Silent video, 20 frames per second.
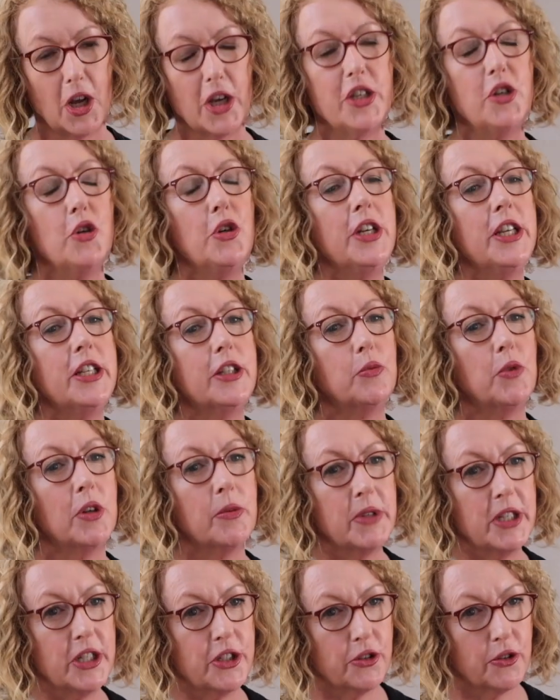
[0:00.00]
You need the 1
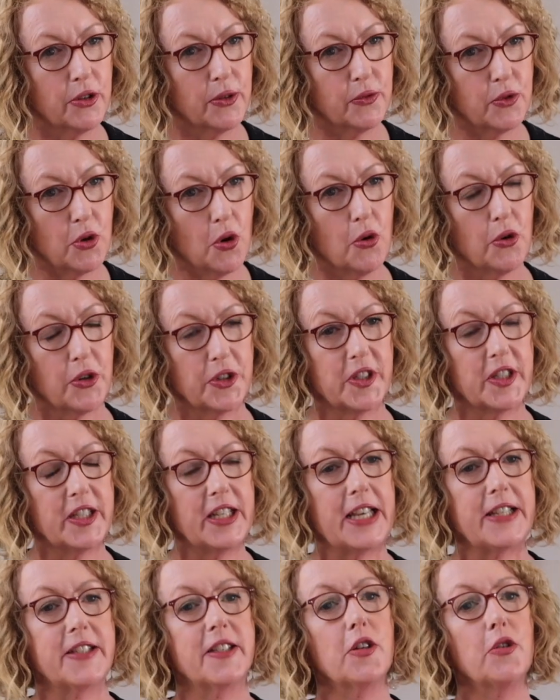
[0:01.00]
metre, of course.
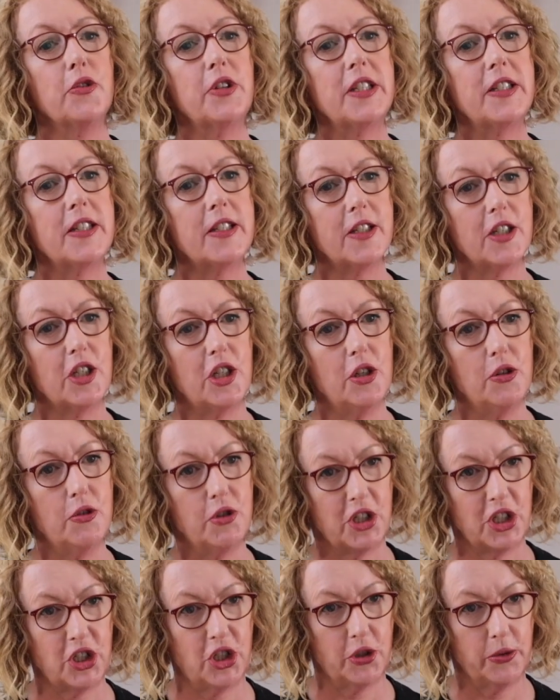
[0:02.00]
Yes. So this is a
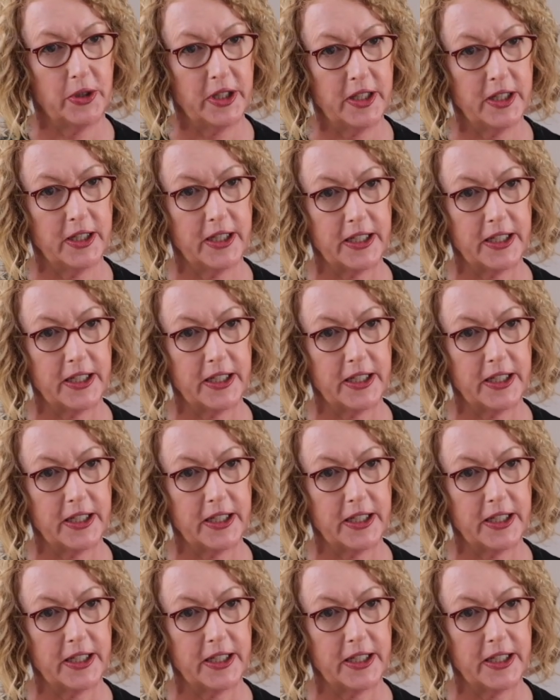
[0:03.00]
huge issue, isn't